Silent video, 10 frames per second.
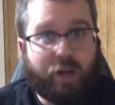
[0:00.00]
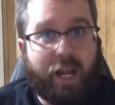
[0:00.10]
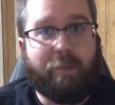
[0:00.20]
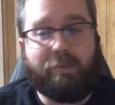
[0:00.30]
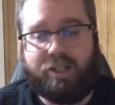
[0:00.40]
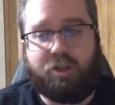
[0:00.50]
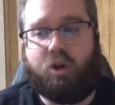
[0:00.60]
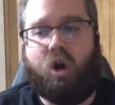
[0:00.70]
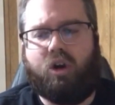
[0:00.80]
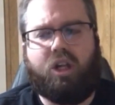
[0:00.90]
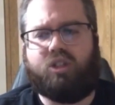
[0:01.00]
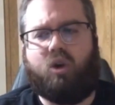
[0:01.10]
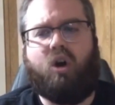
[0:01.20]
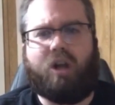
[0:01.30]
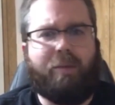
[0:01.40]
him because they're
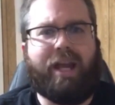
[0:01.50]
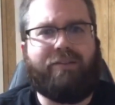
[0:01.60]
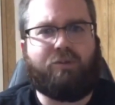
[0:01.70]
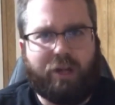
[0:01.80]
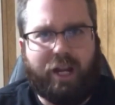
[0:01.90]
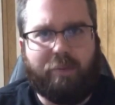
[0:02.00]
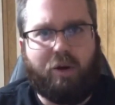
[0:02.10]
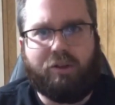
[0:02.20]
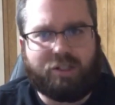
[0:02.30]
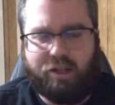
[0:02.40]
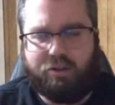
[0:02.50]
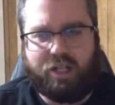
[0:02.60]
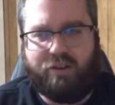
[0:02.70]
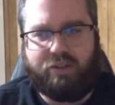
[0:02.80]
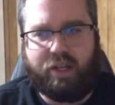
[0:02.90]
all coming after him, all the Sentinels
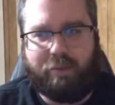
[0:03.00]
and everything.